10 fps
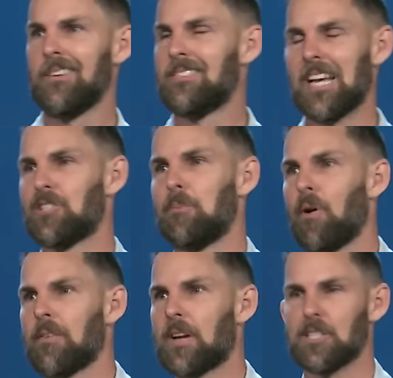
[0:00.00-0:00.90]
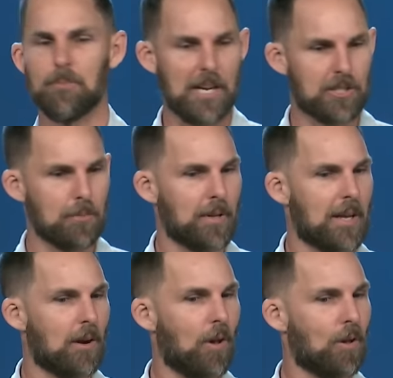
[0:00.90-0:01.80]
it's actually part of God's master
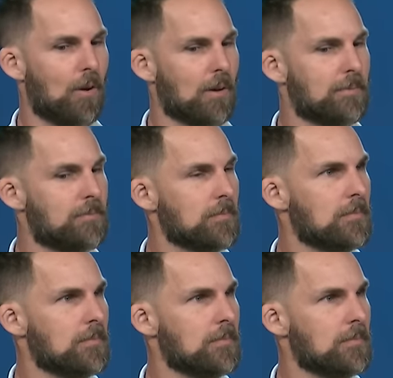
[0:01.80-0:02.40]
plan all along.